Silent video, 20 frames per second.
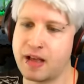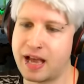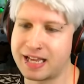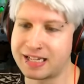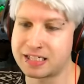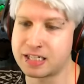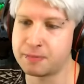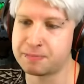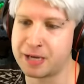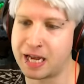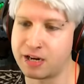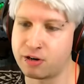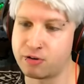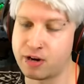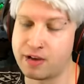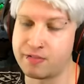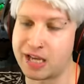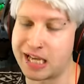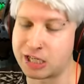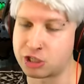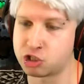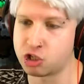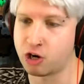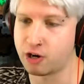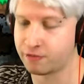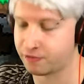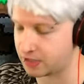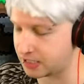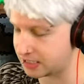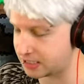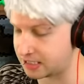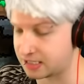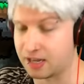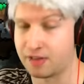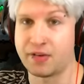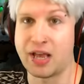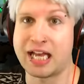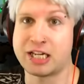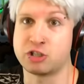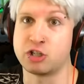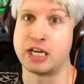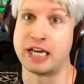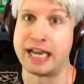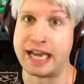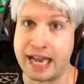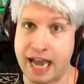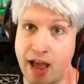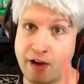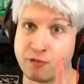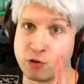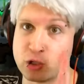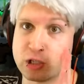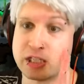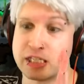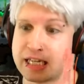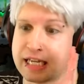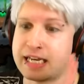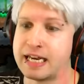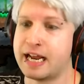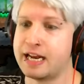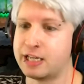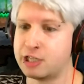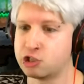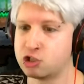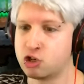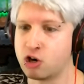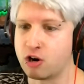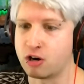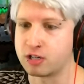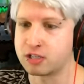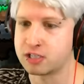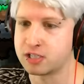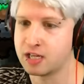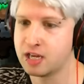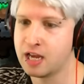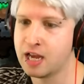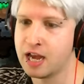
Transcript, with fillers: except I don't have any shark fins because I've actually never seen any sharks.